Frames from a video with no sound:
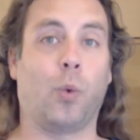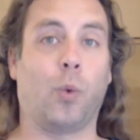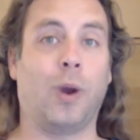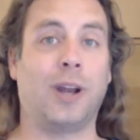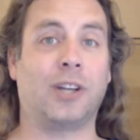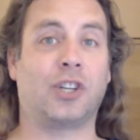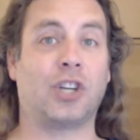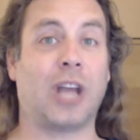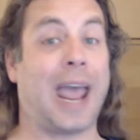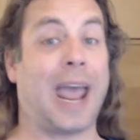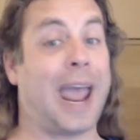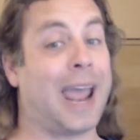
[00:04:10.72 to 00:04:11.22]

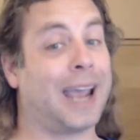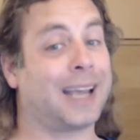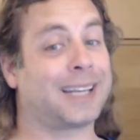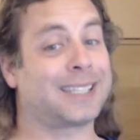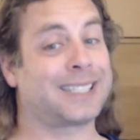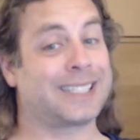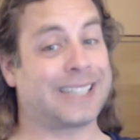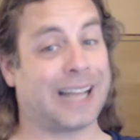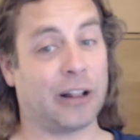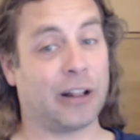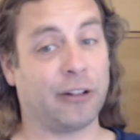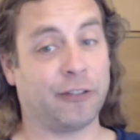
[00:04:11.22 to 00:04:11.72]
which
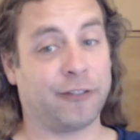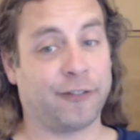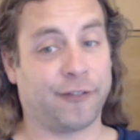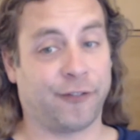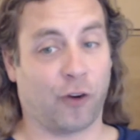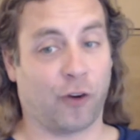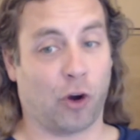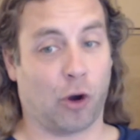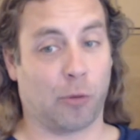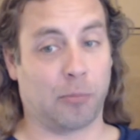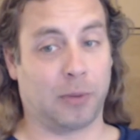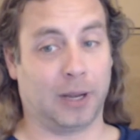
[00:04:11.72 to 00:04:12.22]
Excel
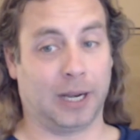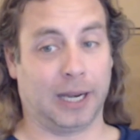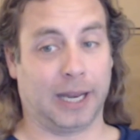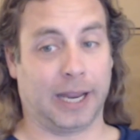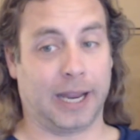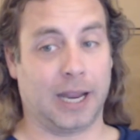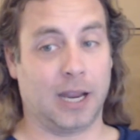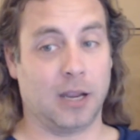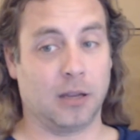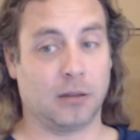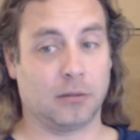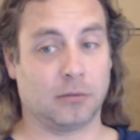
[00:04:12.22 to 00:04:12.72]

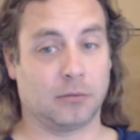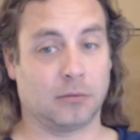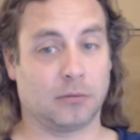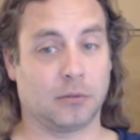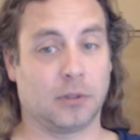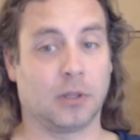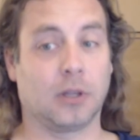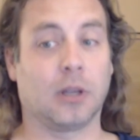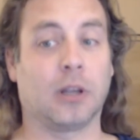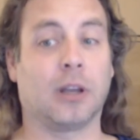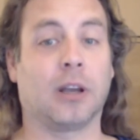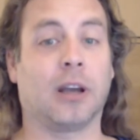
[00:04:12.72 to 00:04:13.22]
formulae
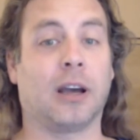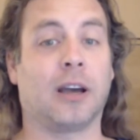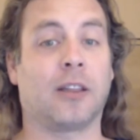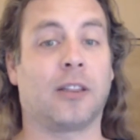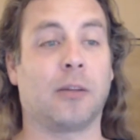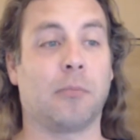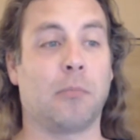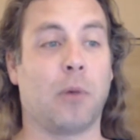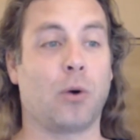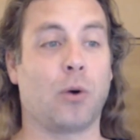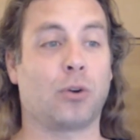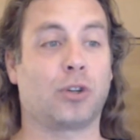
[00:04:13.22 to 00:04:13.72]

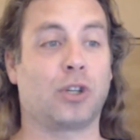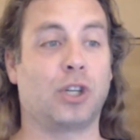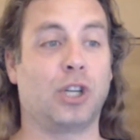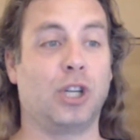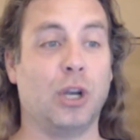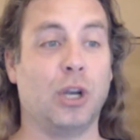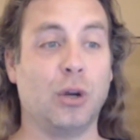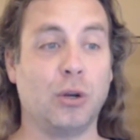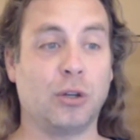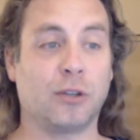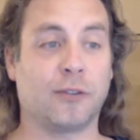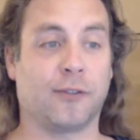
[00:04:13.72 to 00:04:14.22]
are the most
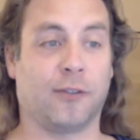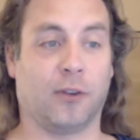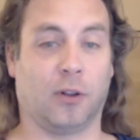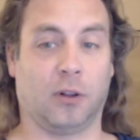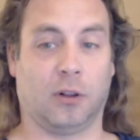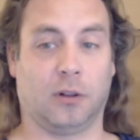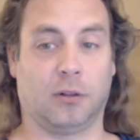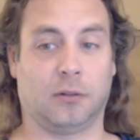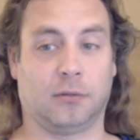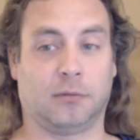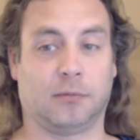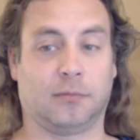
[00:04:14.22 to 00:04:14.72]

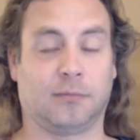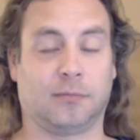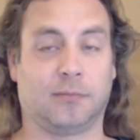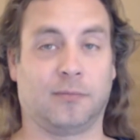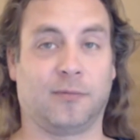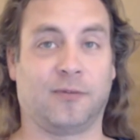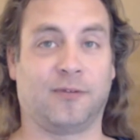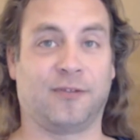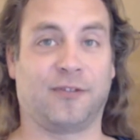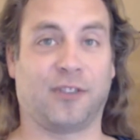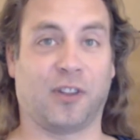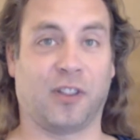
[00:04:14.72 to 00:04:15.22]
useful
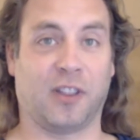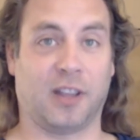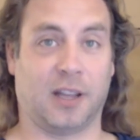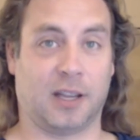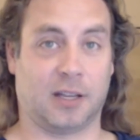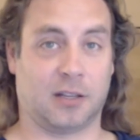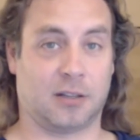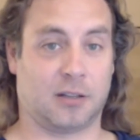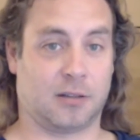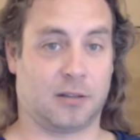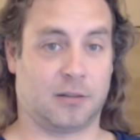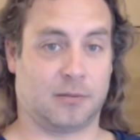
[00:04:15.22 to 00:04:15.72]
for
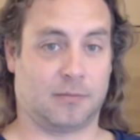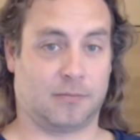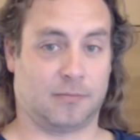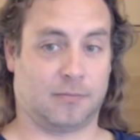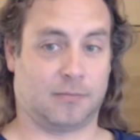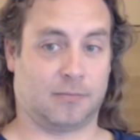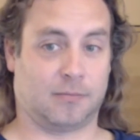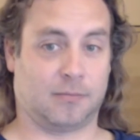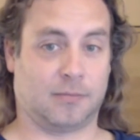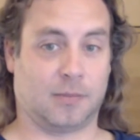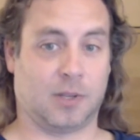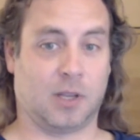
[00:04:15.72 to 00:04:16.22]
this?
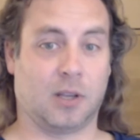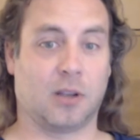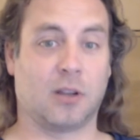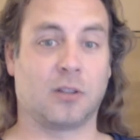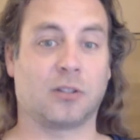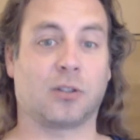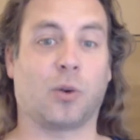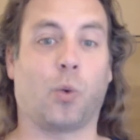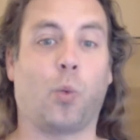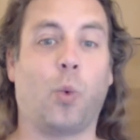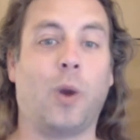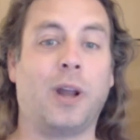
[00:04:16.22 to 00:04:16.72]

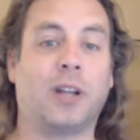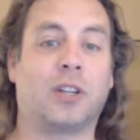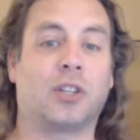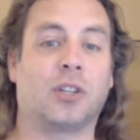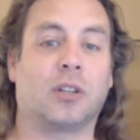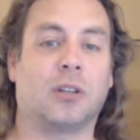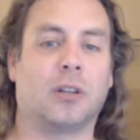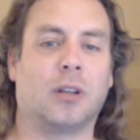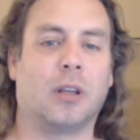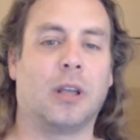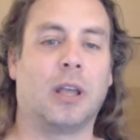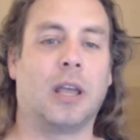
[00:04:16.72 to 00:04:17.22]
So
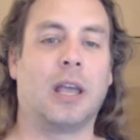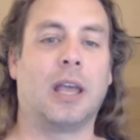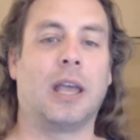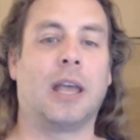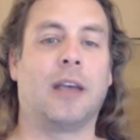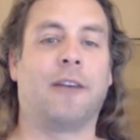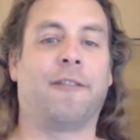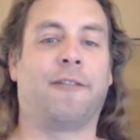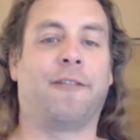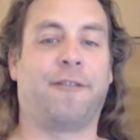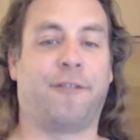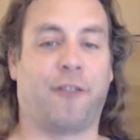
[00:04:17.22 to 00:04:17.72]
which
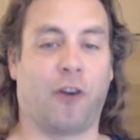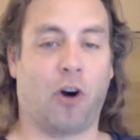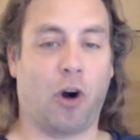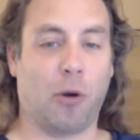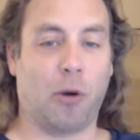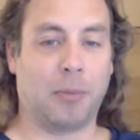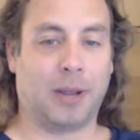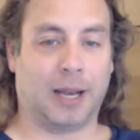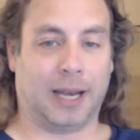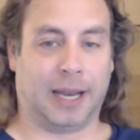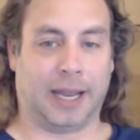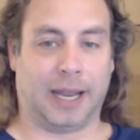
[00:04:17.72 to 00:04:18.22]

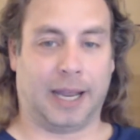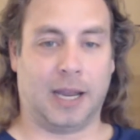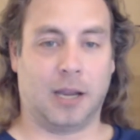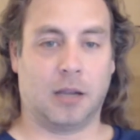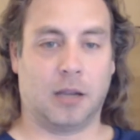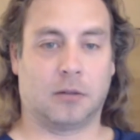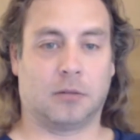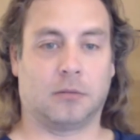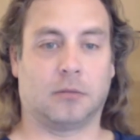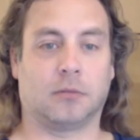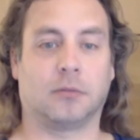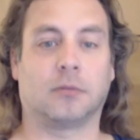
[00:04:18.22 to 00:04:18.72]

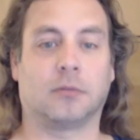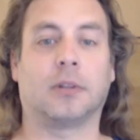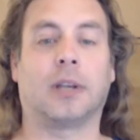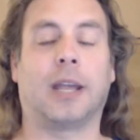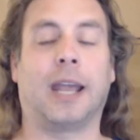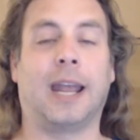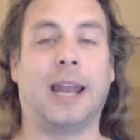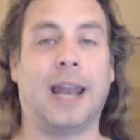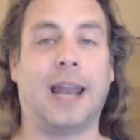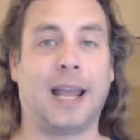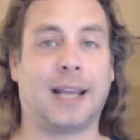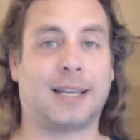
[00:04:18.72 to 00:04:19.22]
formulae
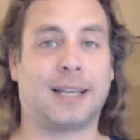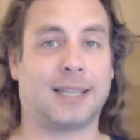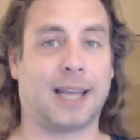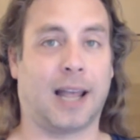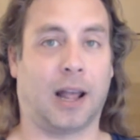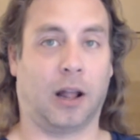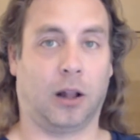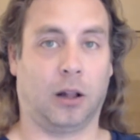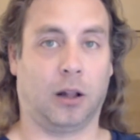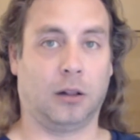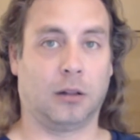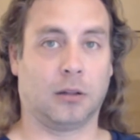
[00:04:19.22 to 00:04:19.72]
in
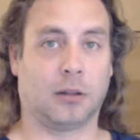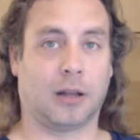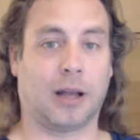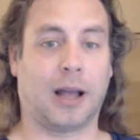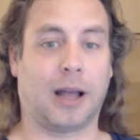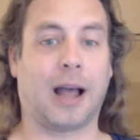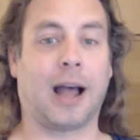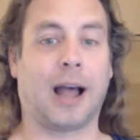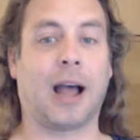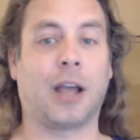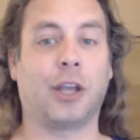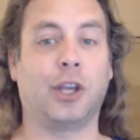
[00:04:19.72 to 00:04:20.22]
Excel
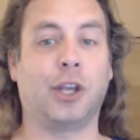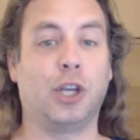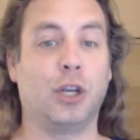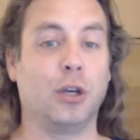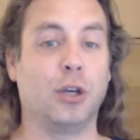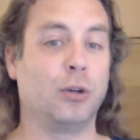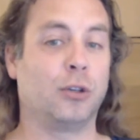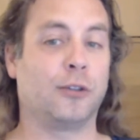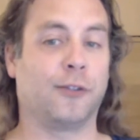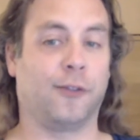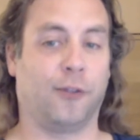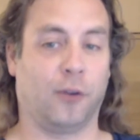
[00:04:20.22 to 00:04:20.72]
are
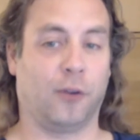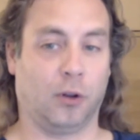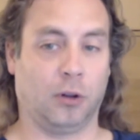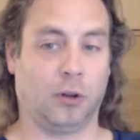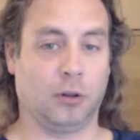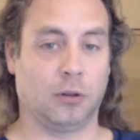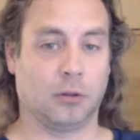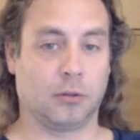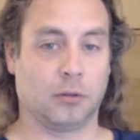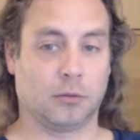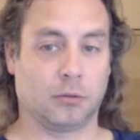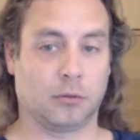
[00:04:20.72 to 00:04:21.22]

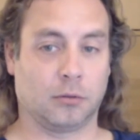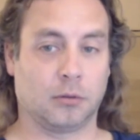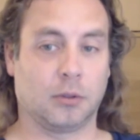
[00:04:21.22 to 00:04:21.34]
useful